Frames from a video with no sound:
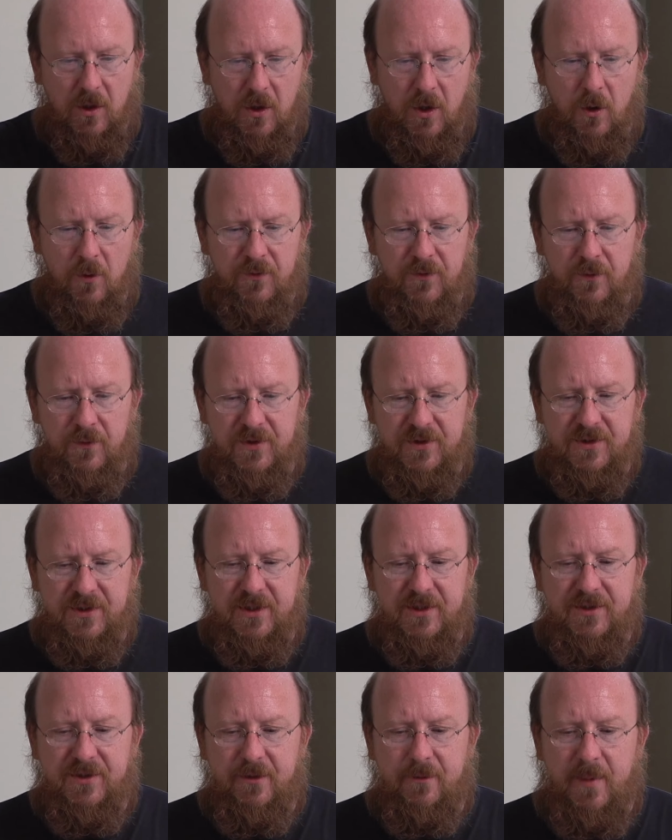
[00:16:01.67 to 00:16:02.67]
Go through the
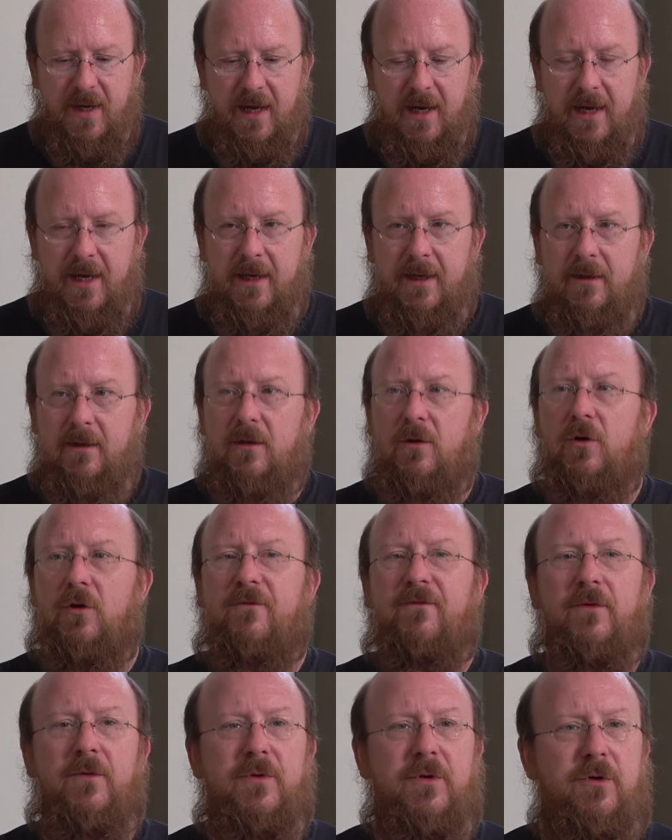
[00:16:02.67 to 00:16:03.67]
system and
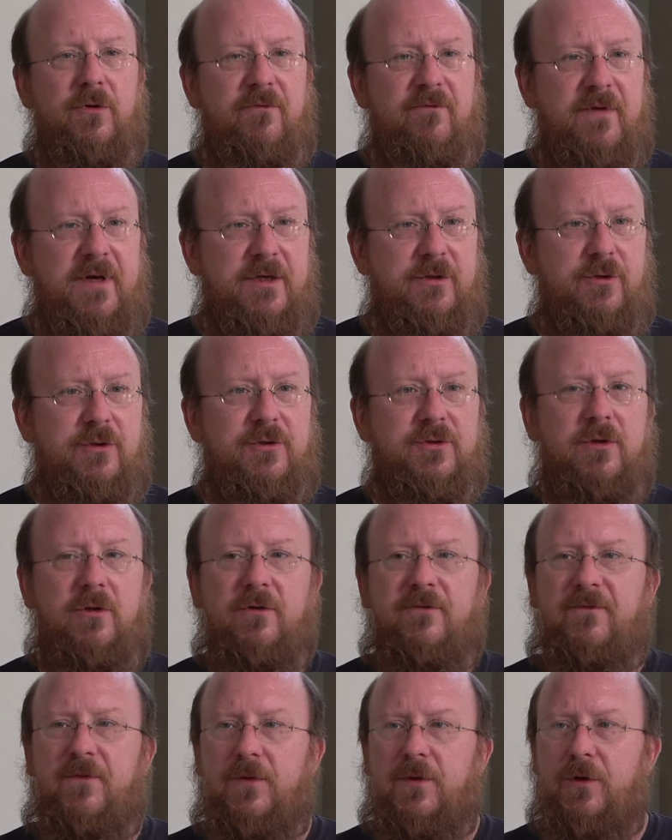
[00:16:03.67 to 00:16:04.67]
look for the new features,
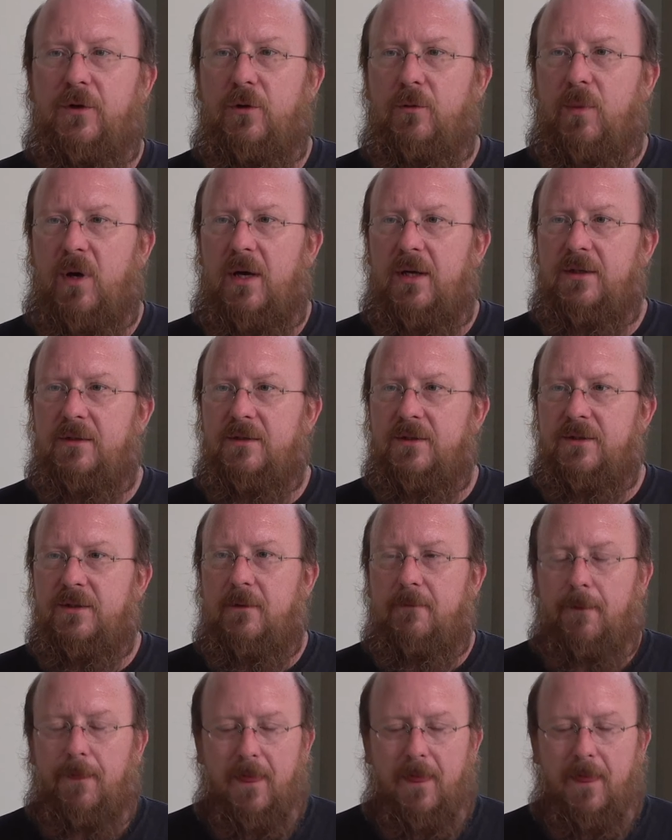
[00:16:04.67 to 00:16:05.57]
look for the new buttons.